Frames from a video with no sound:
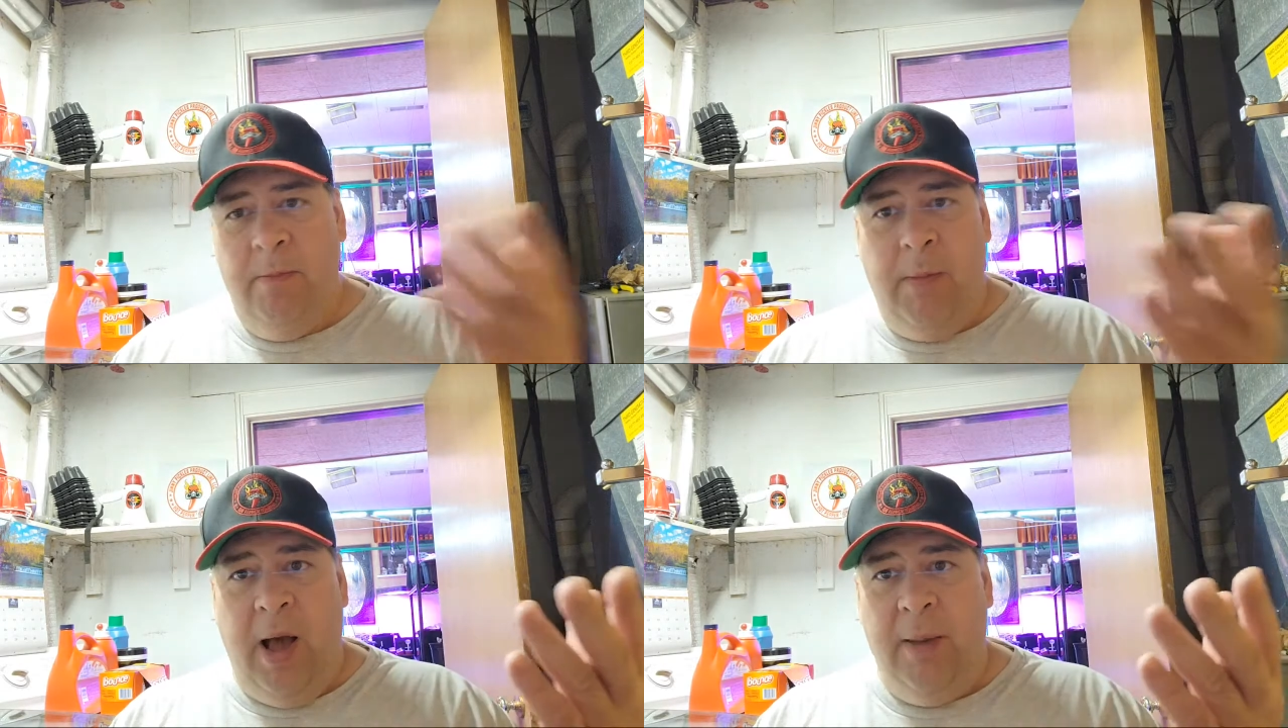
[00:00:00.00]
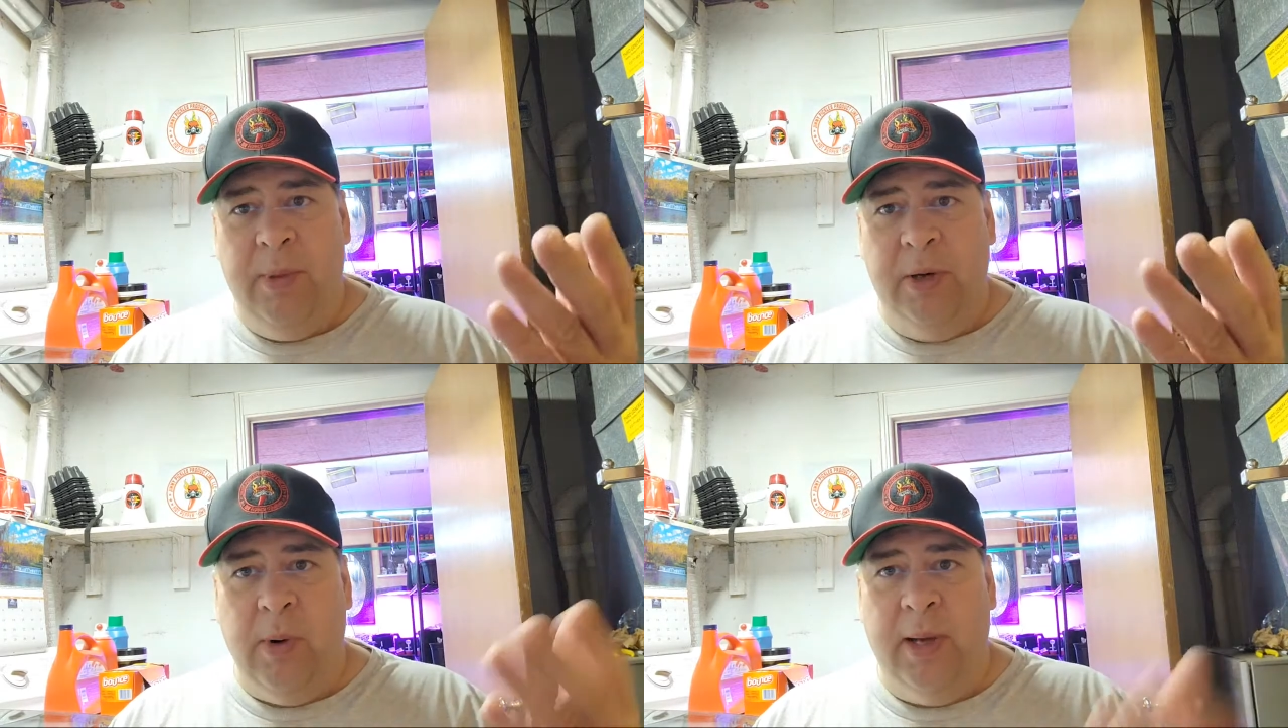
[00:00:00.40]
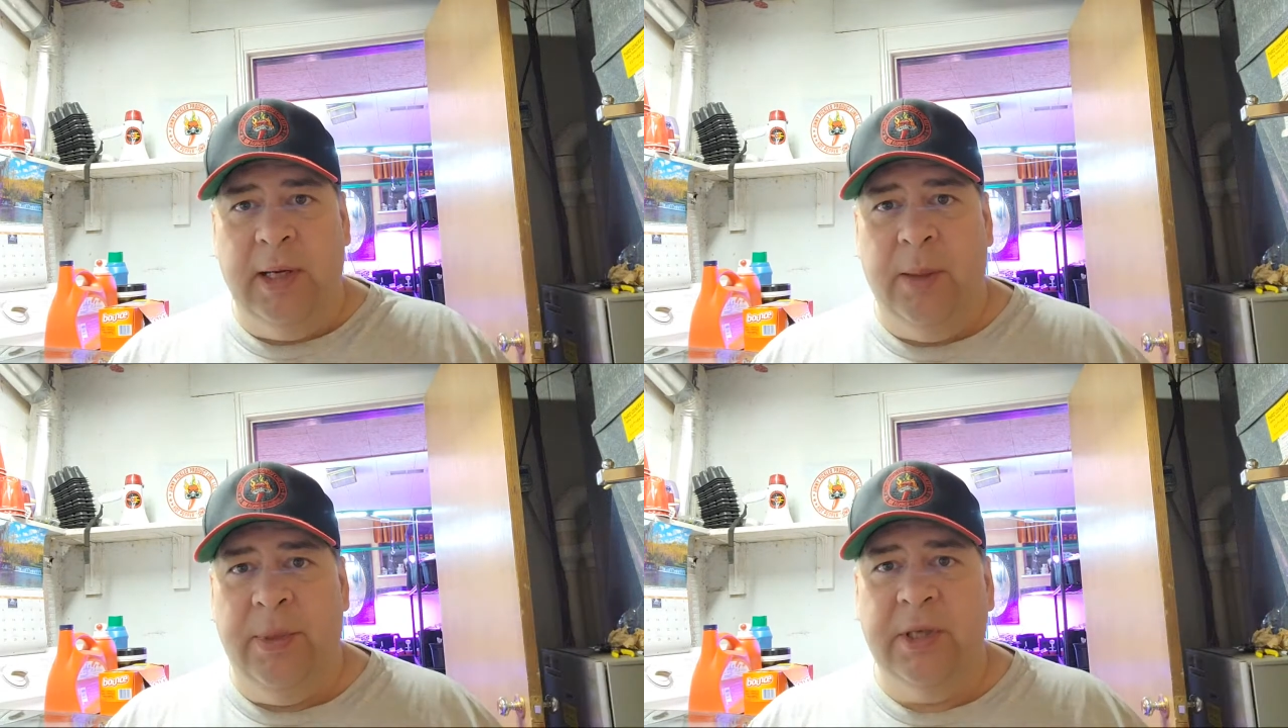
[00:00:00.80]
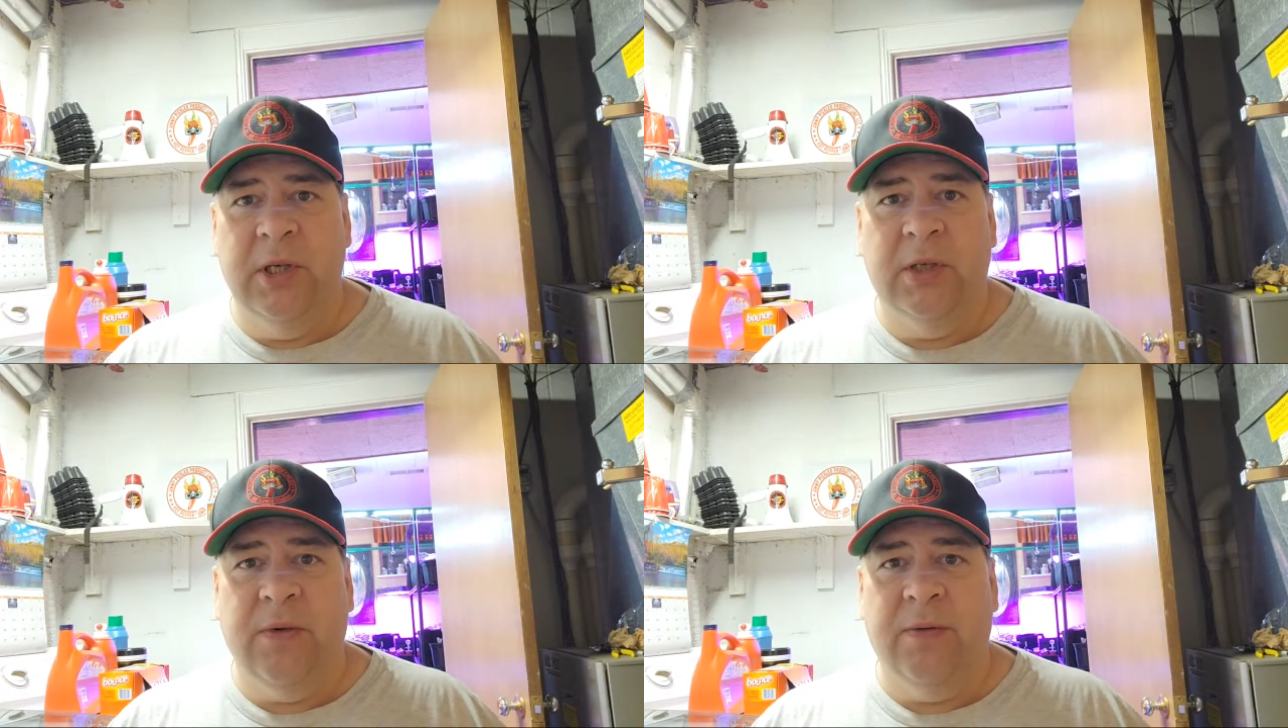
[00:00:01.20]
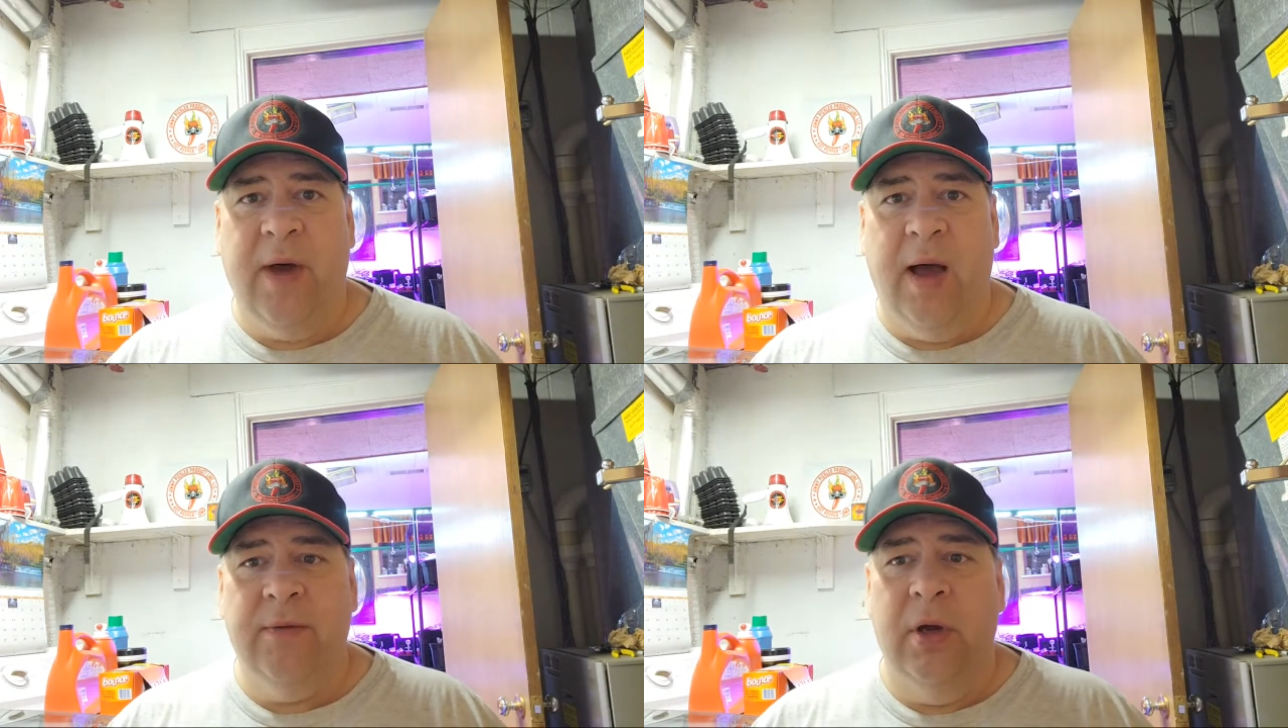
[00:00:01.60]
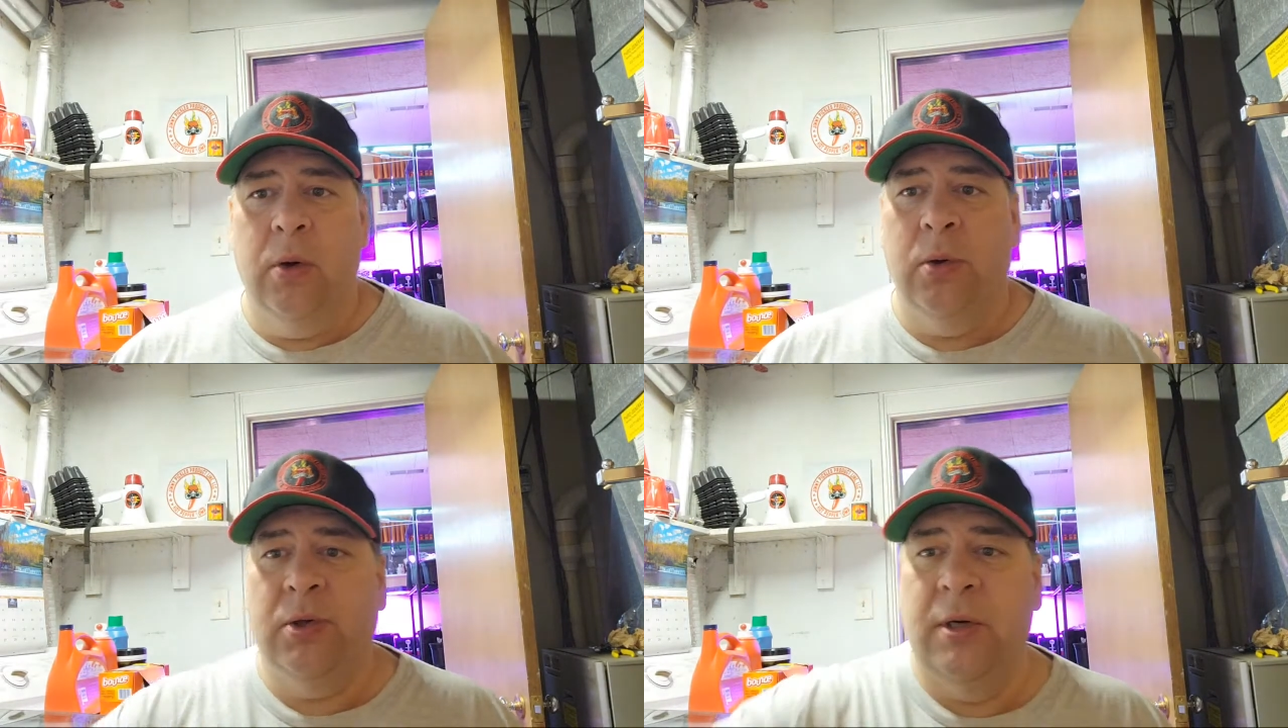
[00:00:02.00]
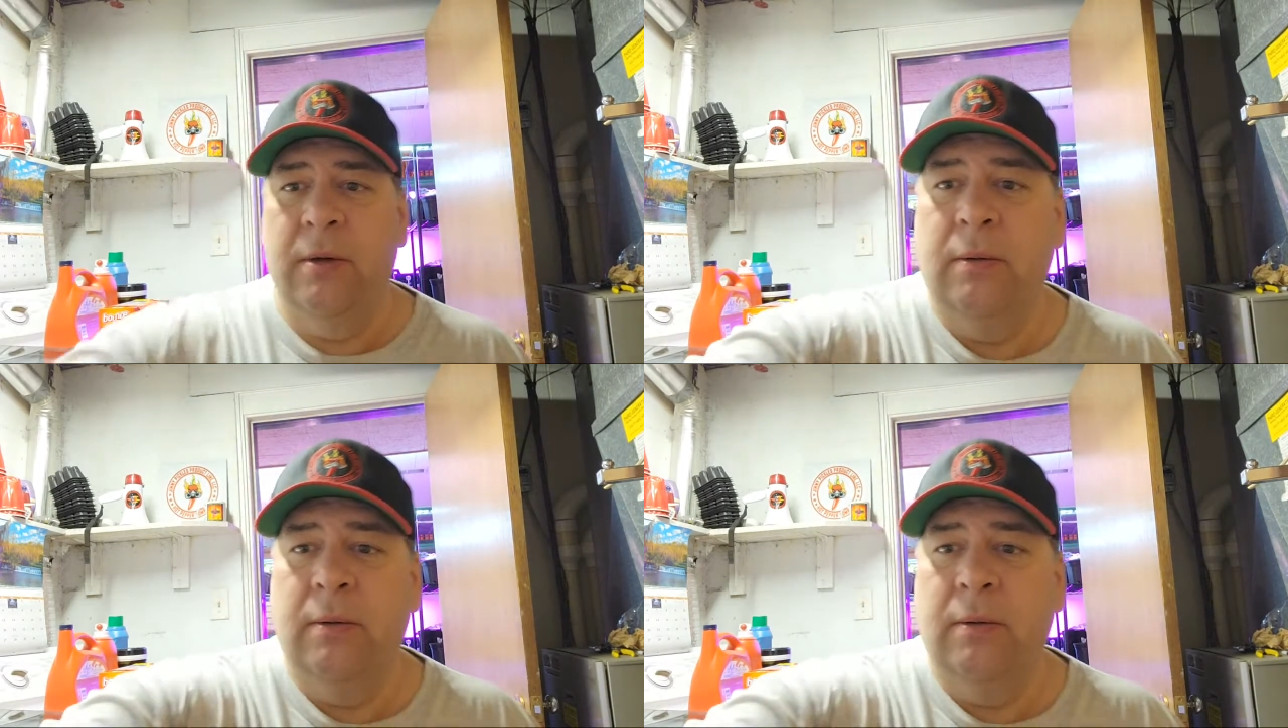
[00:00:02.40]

I've been running a business for 5 years.